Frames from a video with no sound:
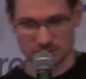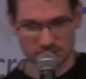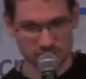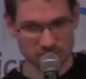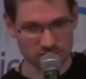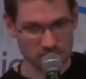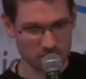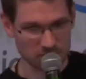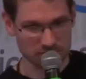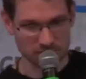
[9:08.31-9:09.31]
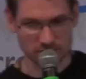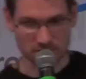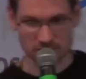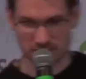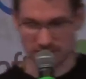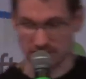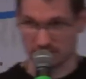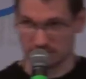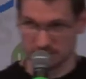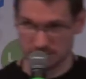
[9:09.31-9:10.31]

to do the upload and download sync.